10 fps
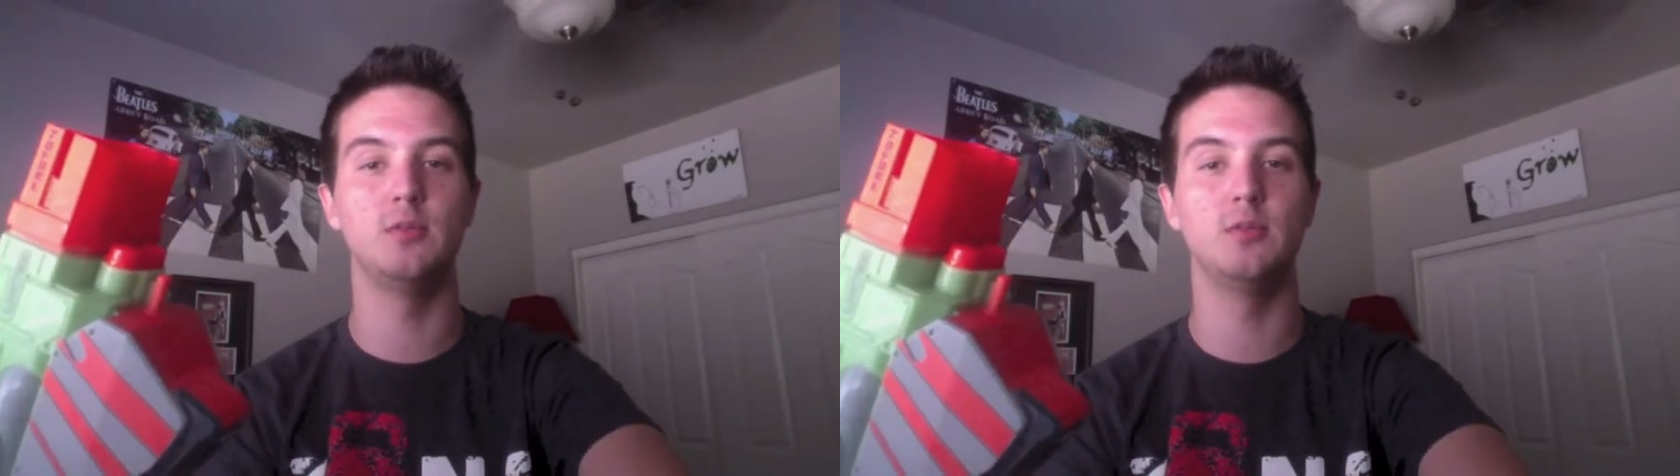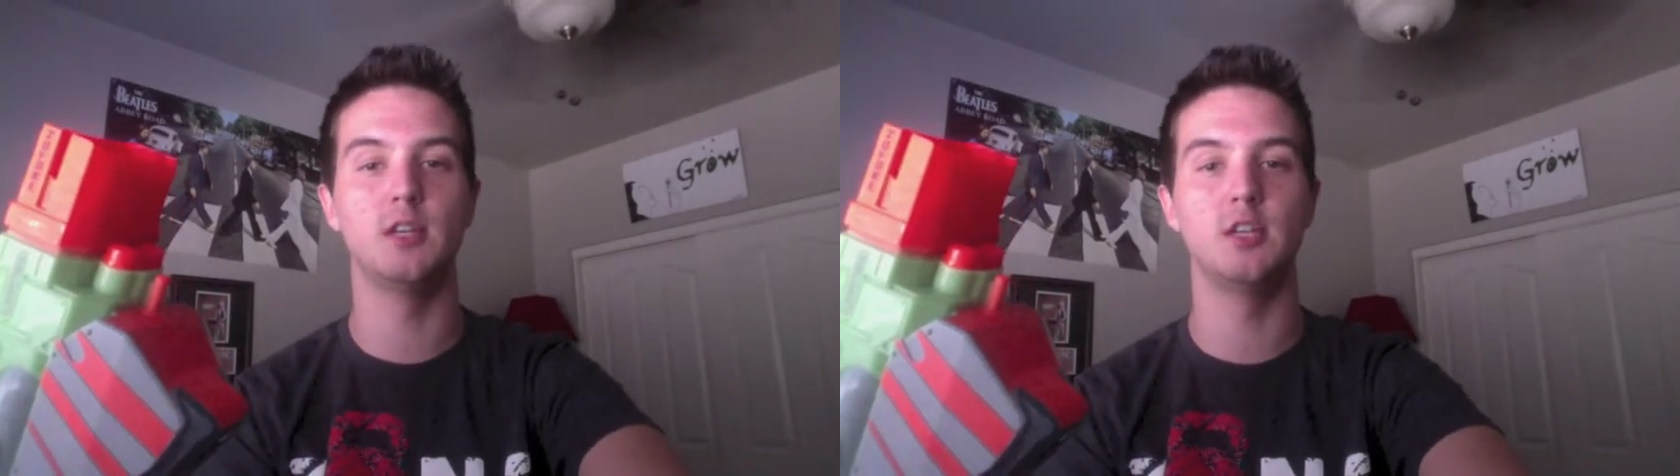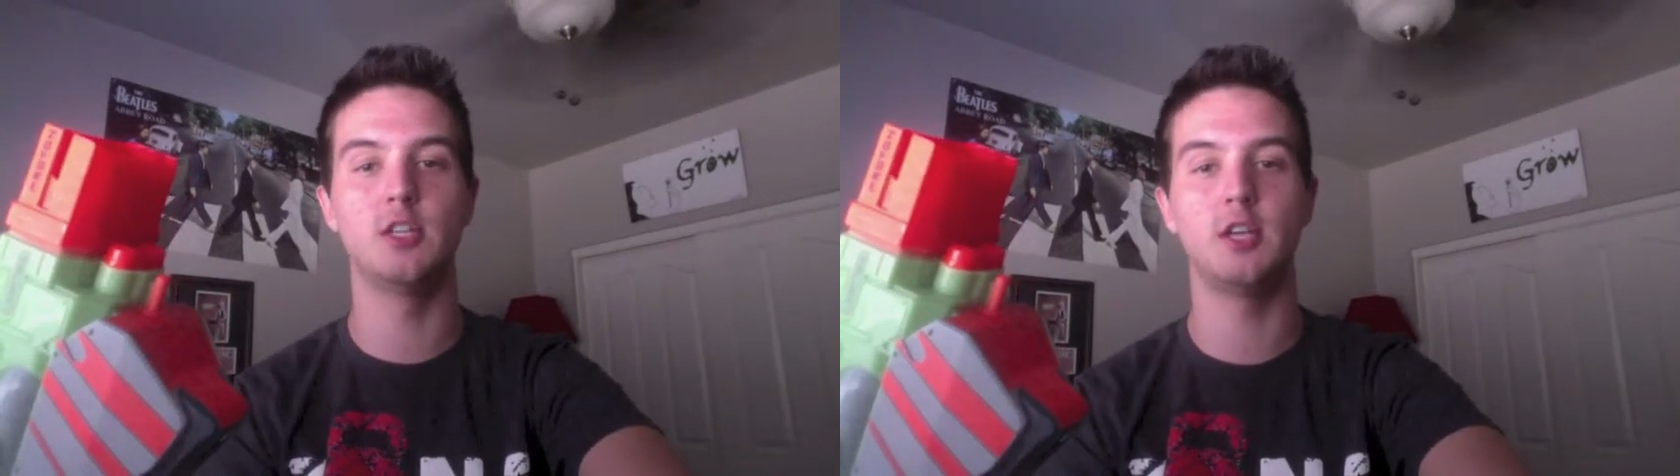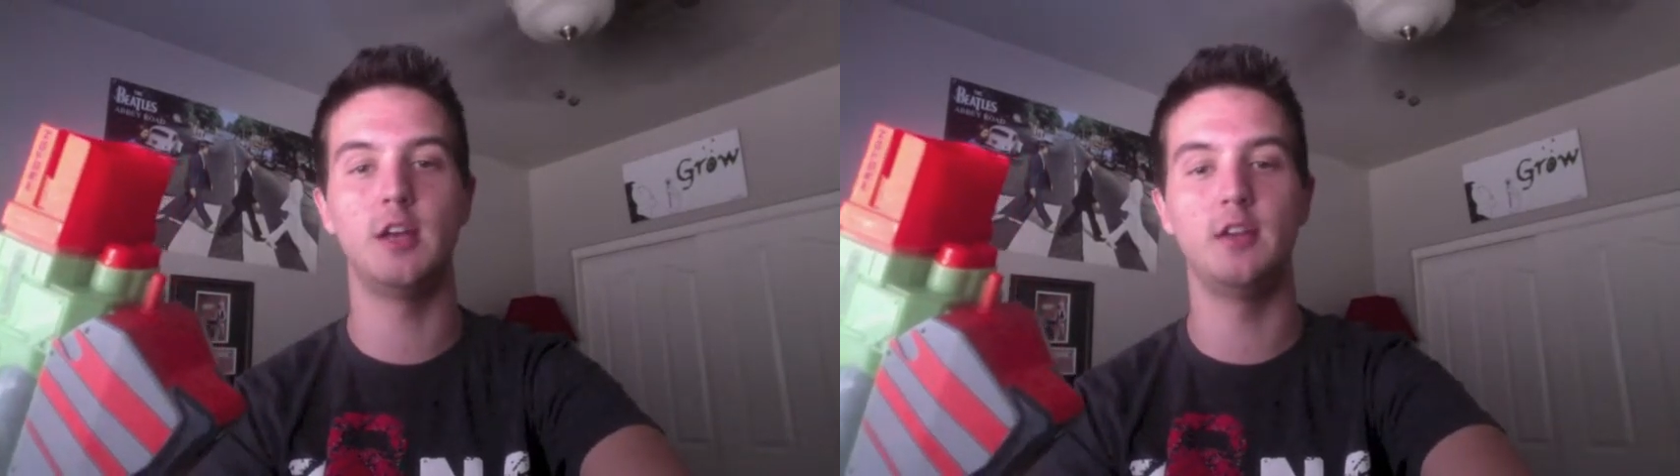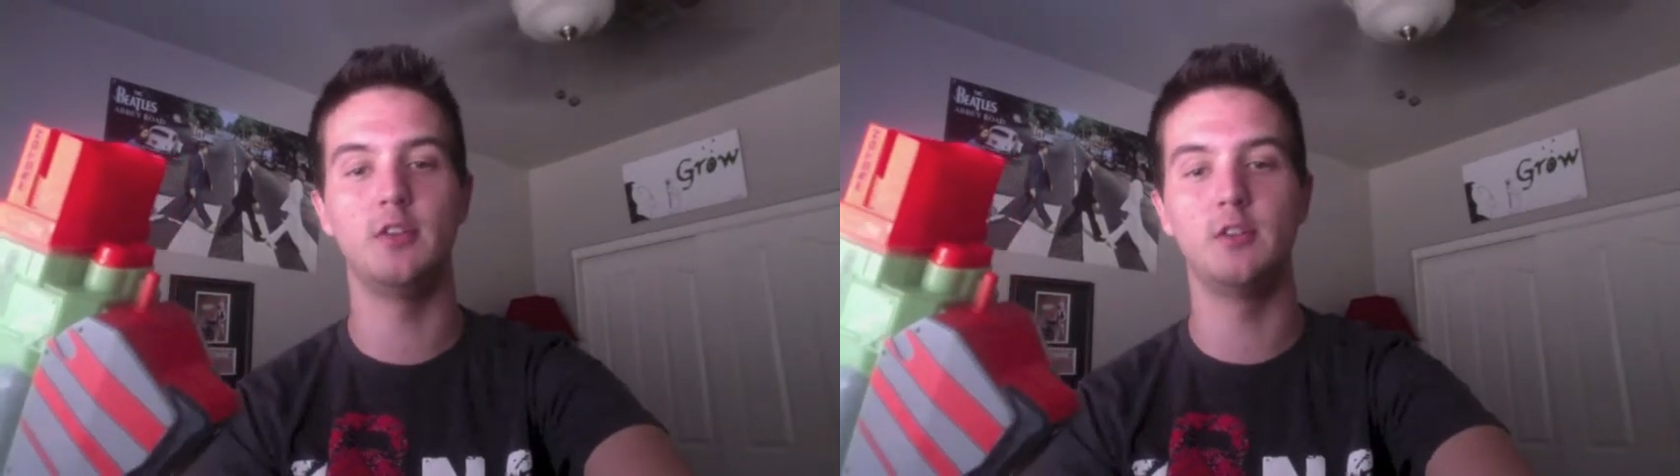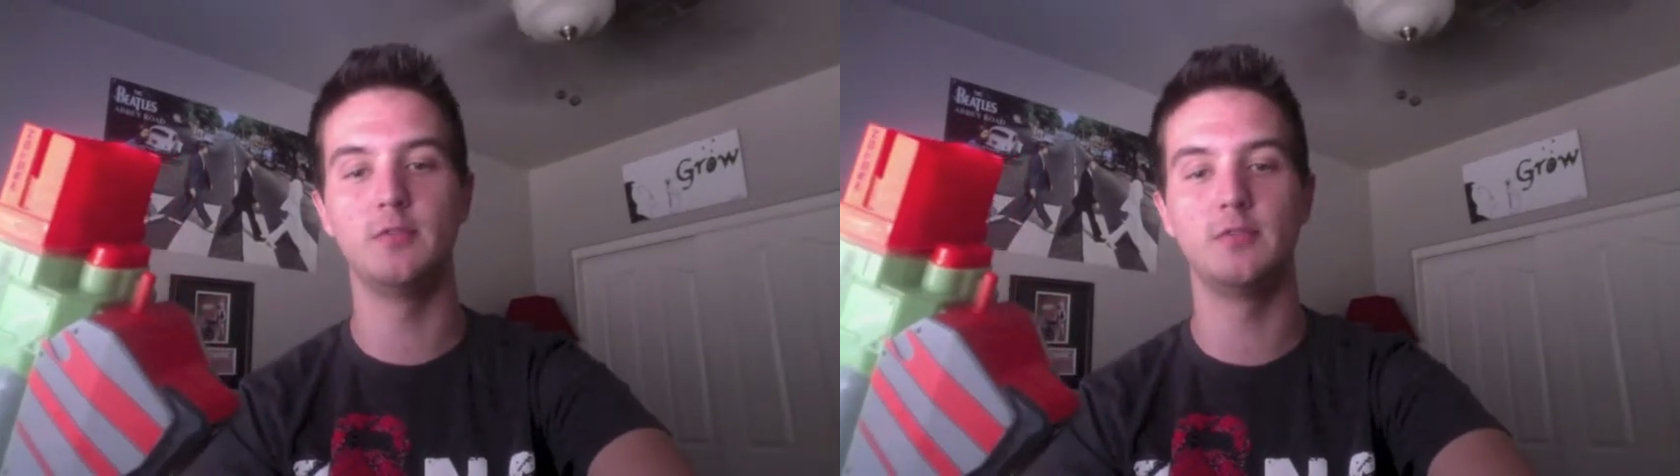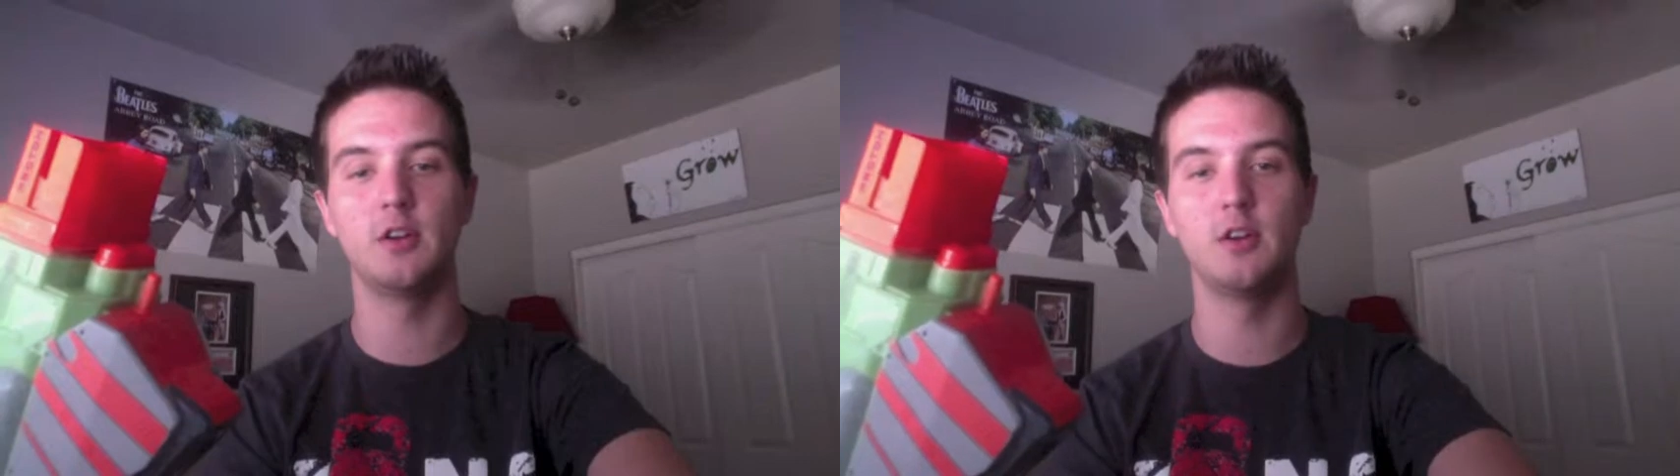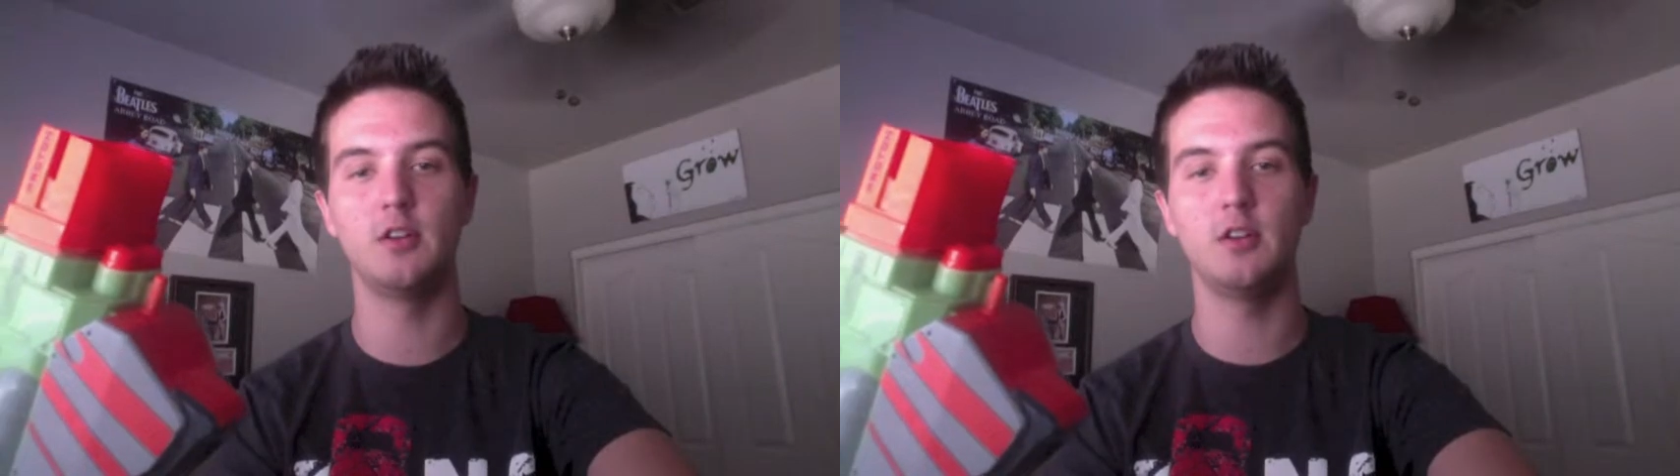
ricochet a Nerf dart,